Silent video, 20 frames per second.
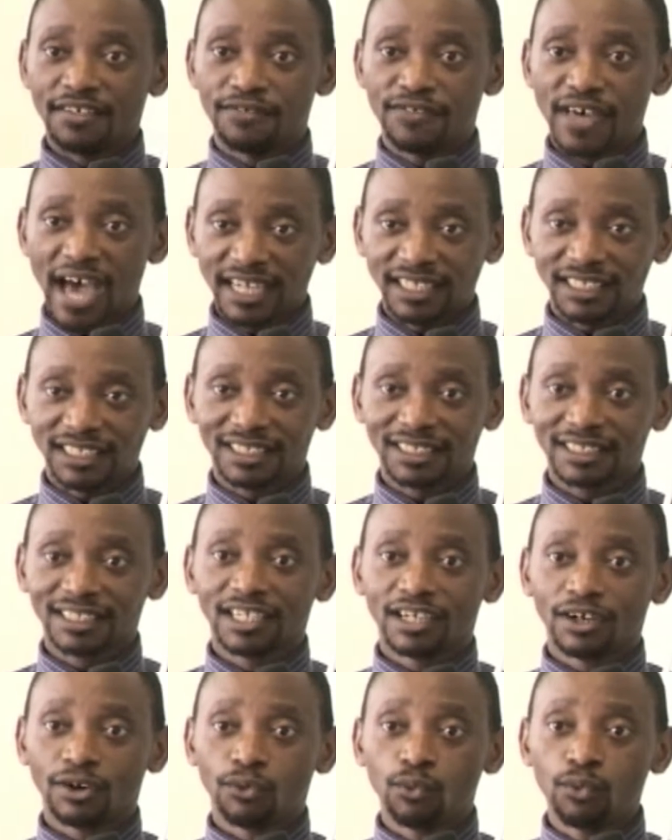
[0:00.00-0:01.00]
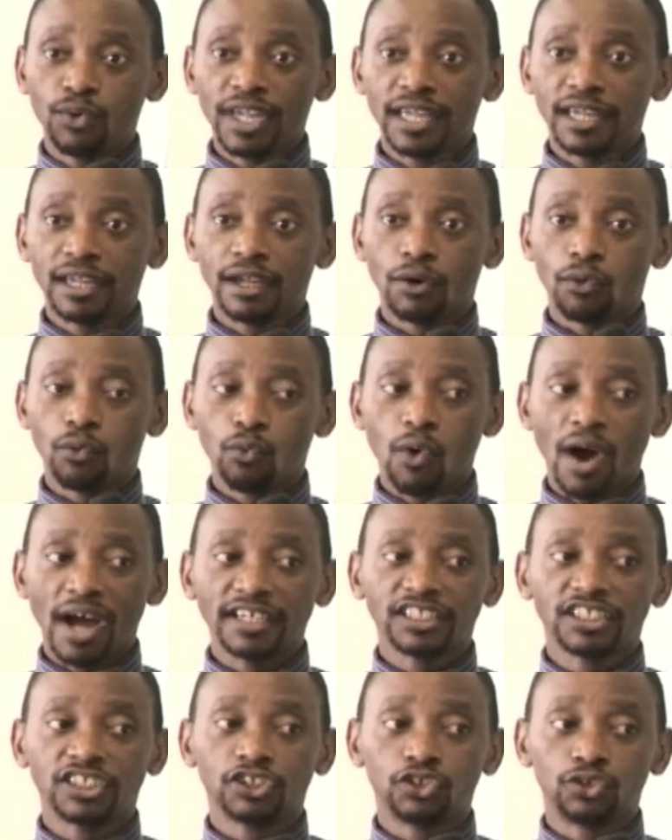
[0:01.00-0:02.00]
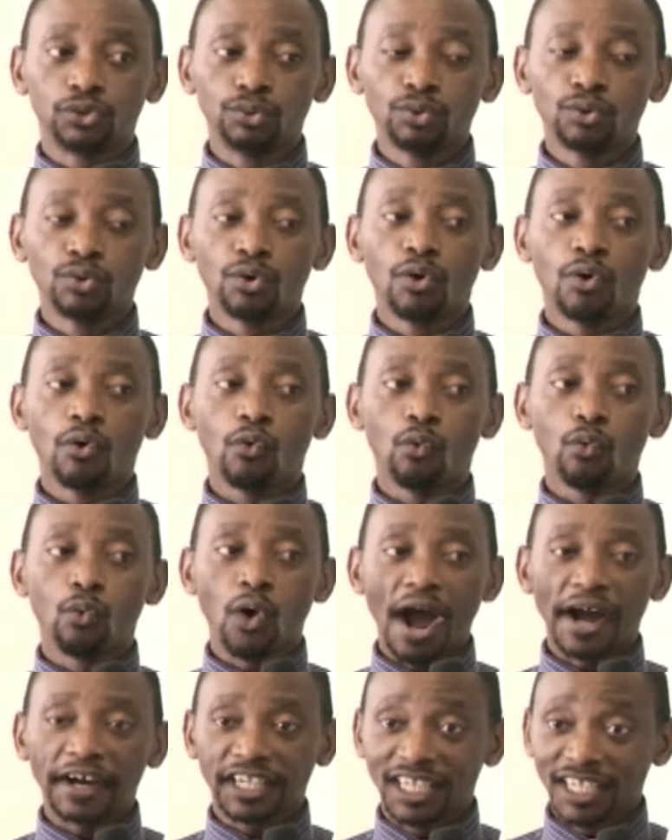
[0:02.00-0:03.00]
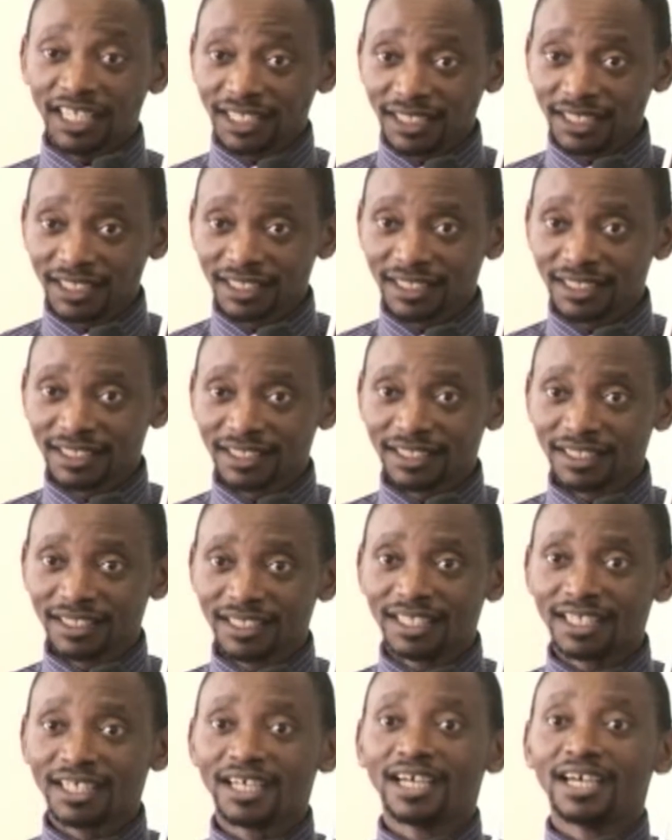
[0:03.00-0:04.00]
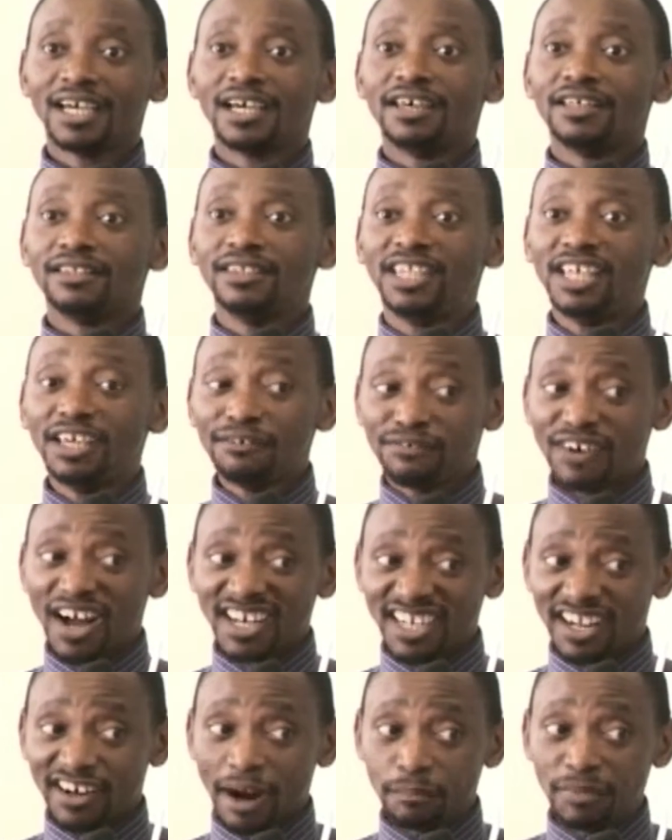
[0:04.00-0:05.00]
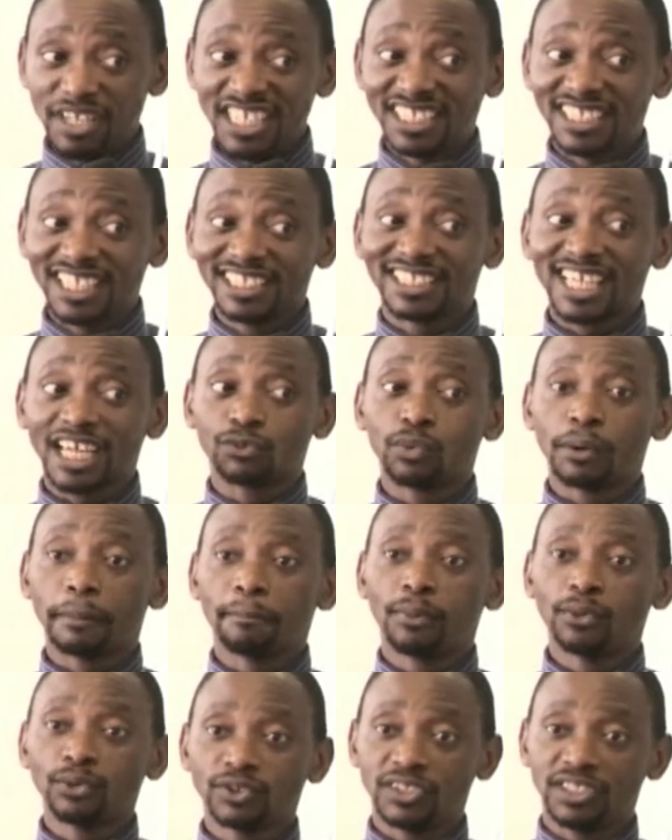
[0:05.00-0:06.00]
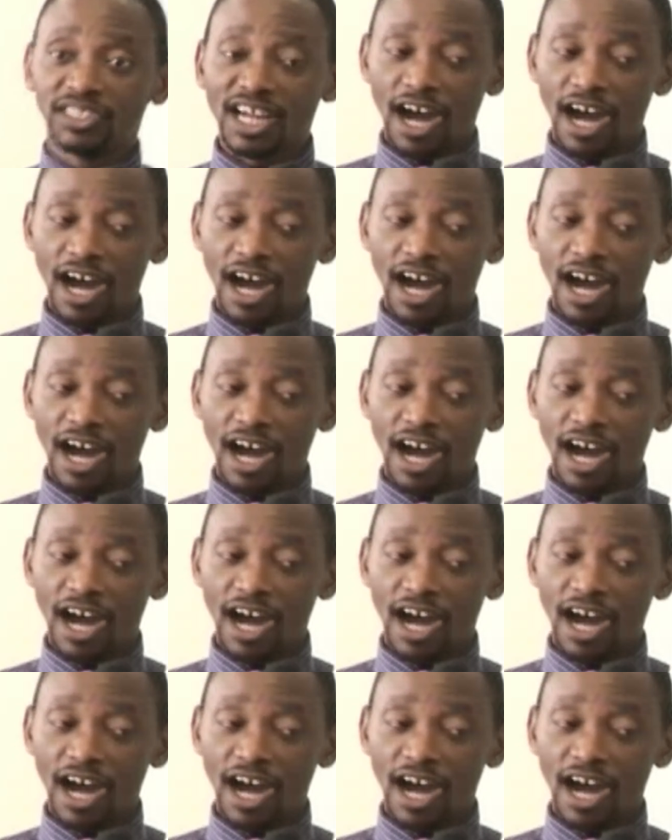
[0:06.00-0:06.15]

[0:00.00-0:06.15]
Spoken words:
that we want to work in, the vulnerabilities that we put